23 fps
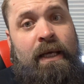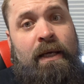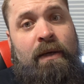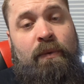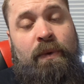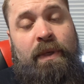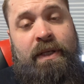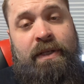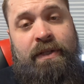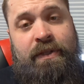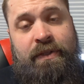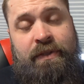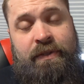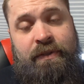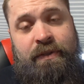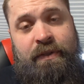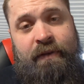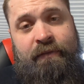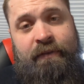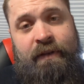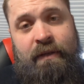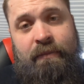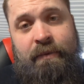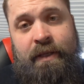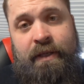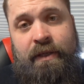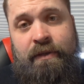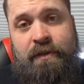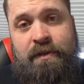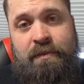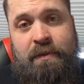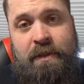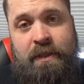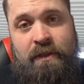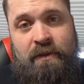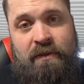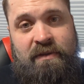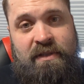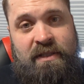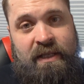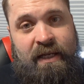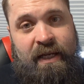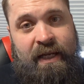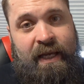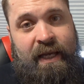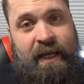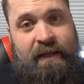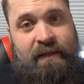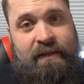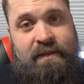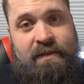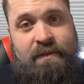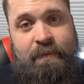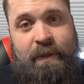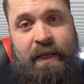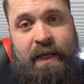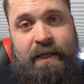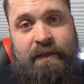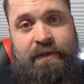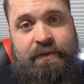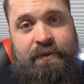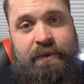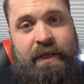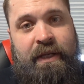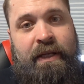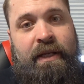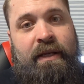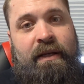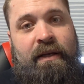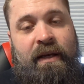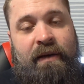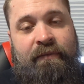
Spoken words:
which if anybody knows me knows that I despise reading.